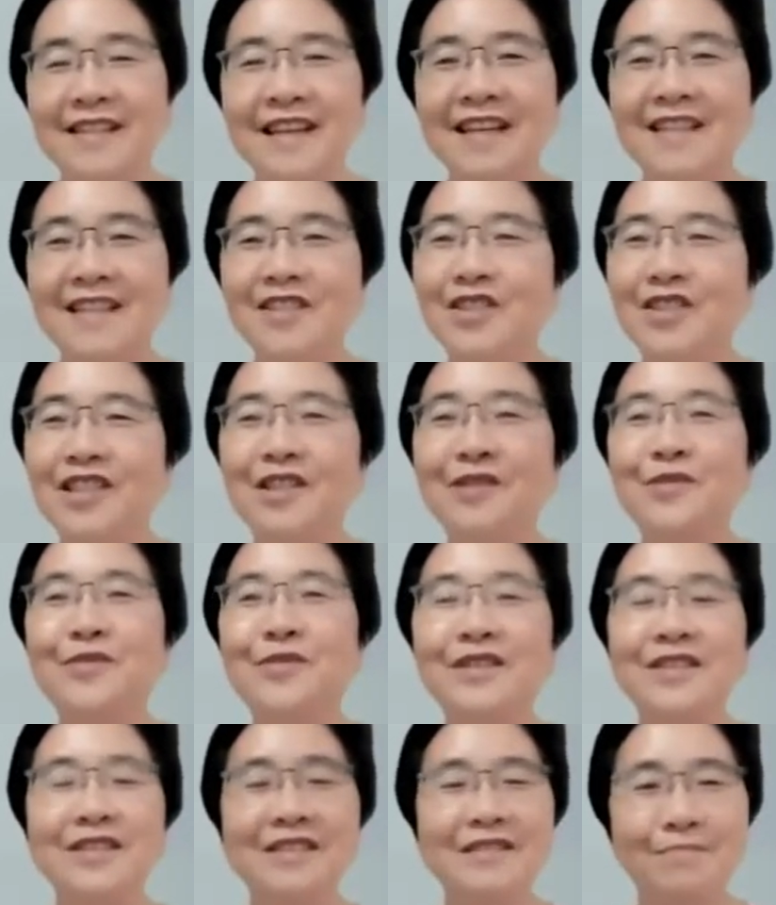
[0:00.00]
because she
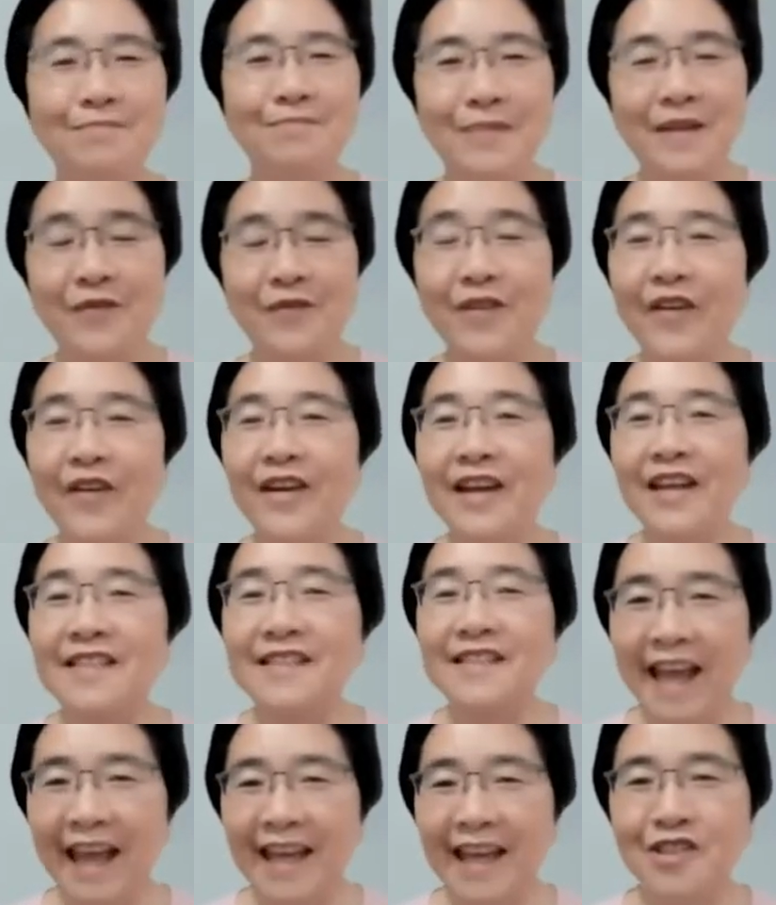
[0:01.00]
would be very
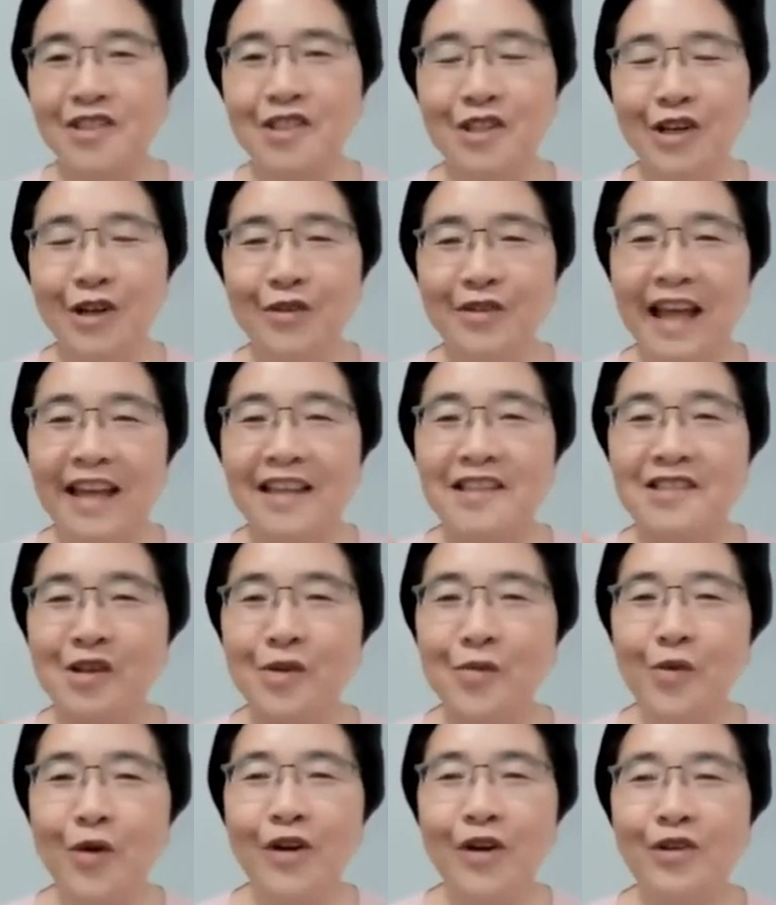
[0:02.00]
intentional. That's
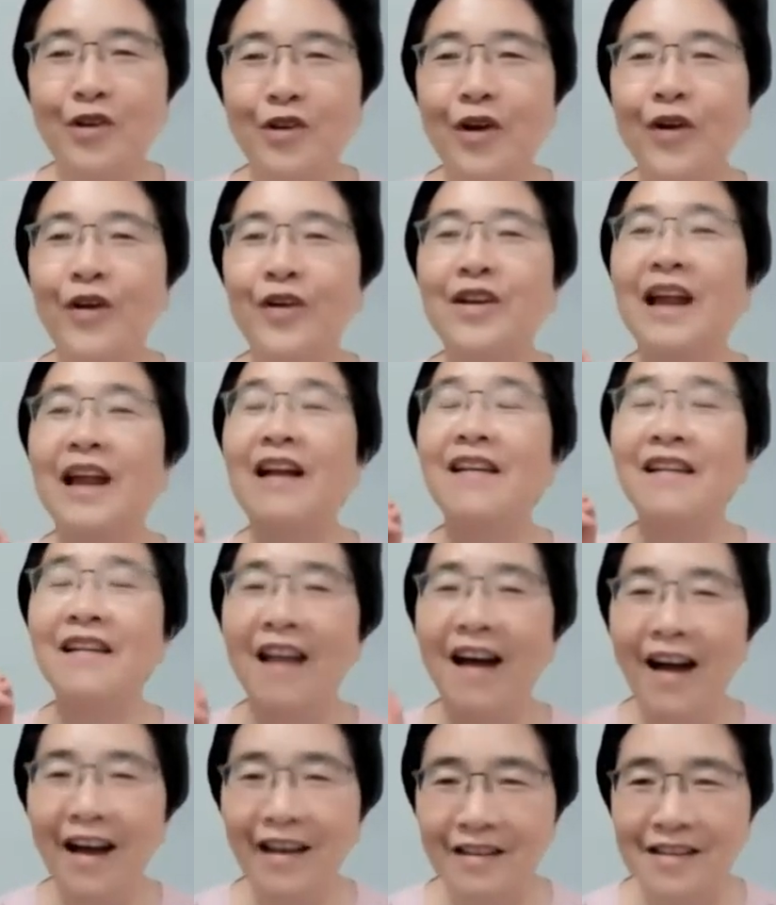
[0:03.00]
the word you heard a
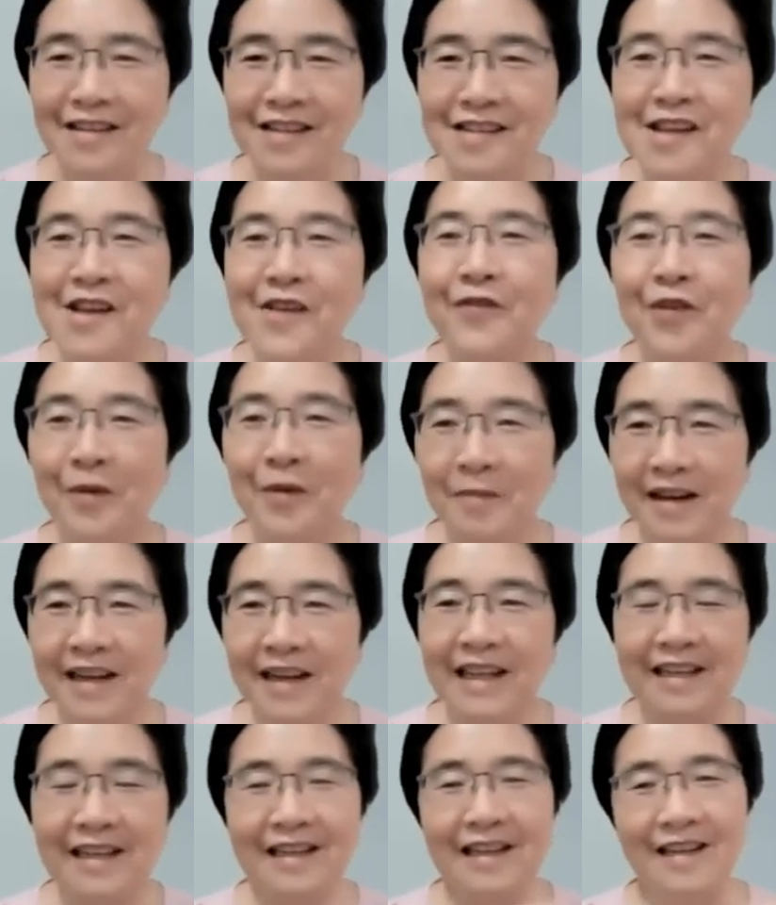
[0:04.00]
lot from
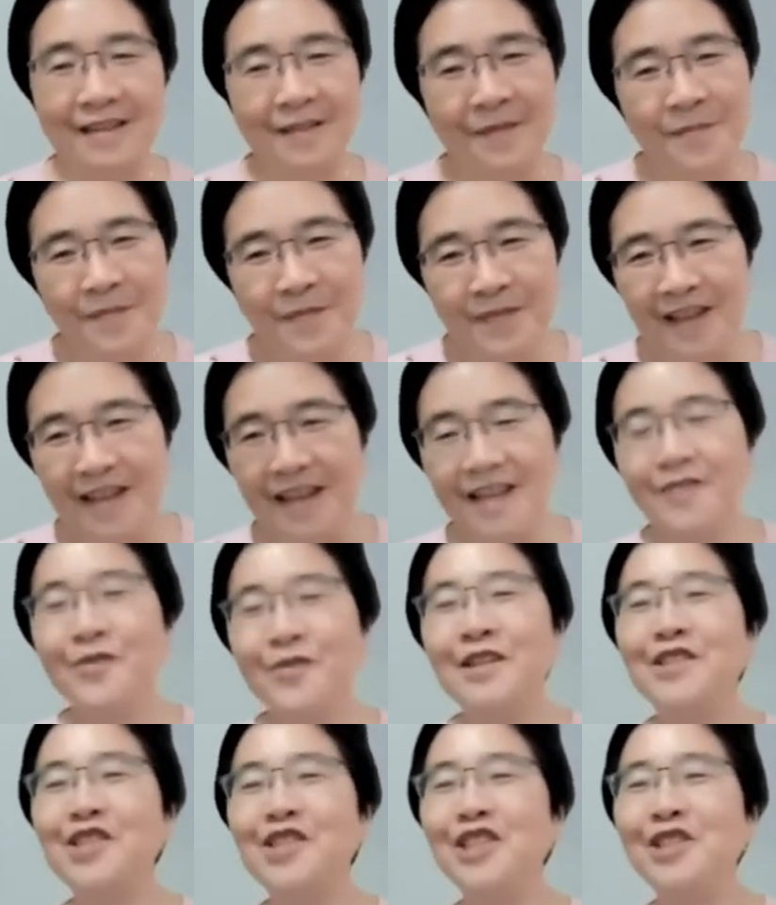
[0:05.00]
Alina
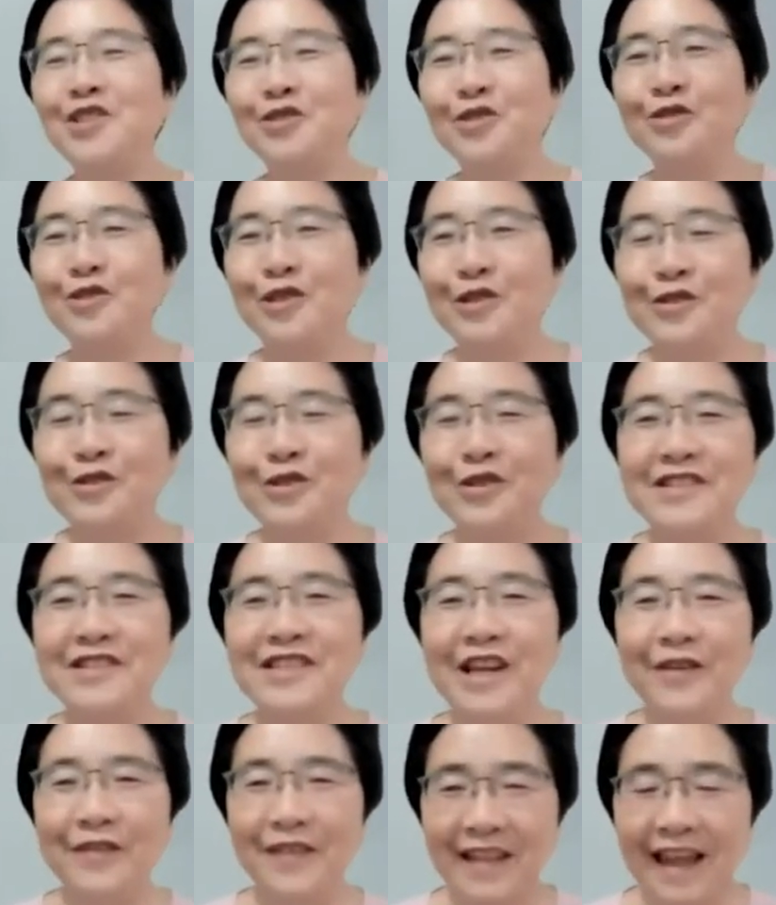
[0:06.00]
when she introduced
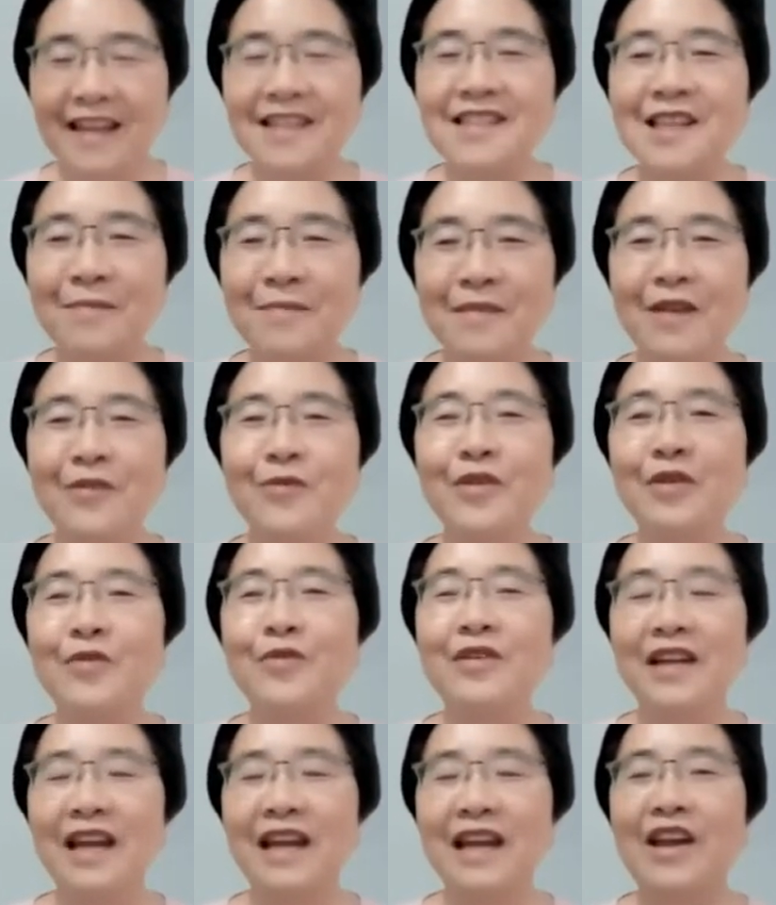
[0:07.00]
herself. And that's something we
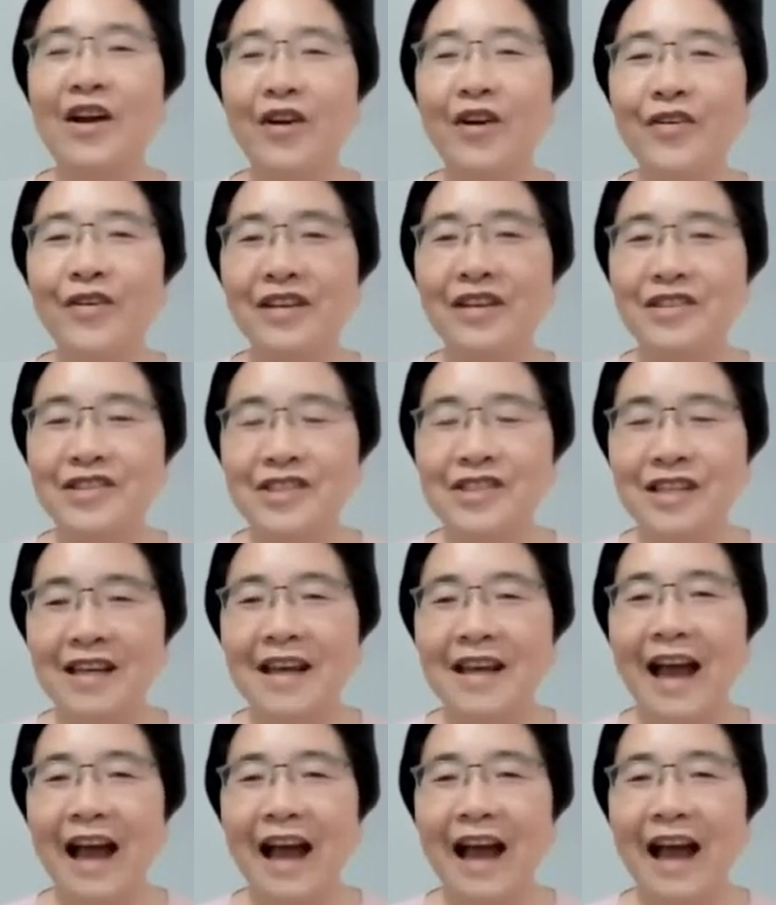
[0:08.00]
would encourage